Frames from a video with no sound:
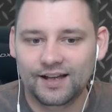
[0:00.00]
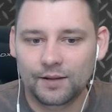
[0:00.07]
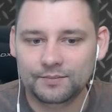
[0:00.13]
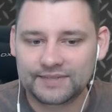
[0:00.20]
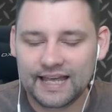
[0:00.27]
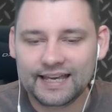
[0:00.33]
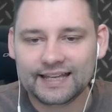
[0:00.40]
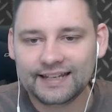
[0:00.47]
I'm
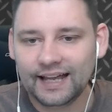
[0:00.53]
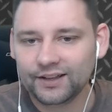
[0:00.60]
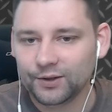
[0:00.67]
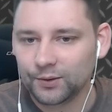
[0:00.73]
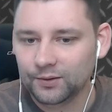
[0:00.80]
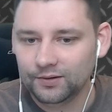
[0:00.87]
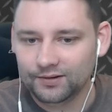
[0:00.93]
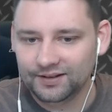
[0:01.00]
taking that,
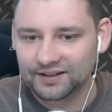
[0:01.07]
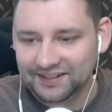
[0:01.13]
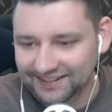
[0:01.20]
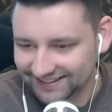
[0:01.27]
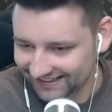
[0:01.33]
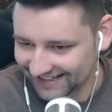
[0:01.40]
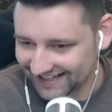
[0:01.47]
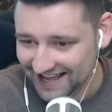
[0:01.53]
dude.
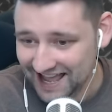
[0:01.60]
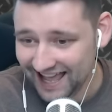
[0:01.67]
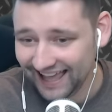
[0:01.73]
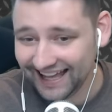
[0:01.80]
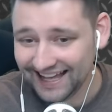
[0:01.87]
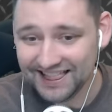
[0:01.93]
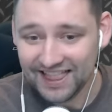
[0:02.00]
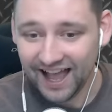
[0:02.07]

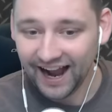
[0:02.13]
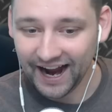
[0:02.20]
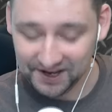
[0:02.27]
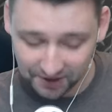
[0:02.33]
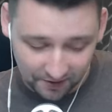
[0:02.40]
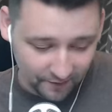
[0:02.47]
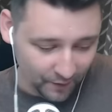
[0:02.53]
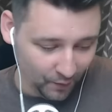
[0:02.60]
I
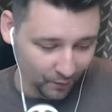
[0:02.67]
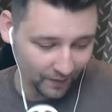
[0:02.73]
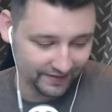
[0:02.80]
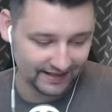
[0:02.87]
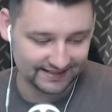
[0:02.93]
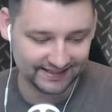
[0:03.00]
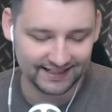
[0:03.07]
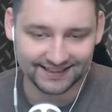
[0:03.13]
don't even know what
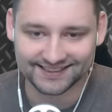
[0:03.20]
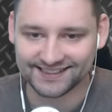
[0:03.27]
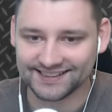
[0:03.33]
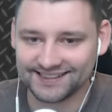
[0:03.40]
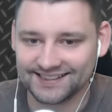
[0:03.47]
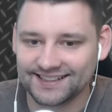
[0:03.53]
this is.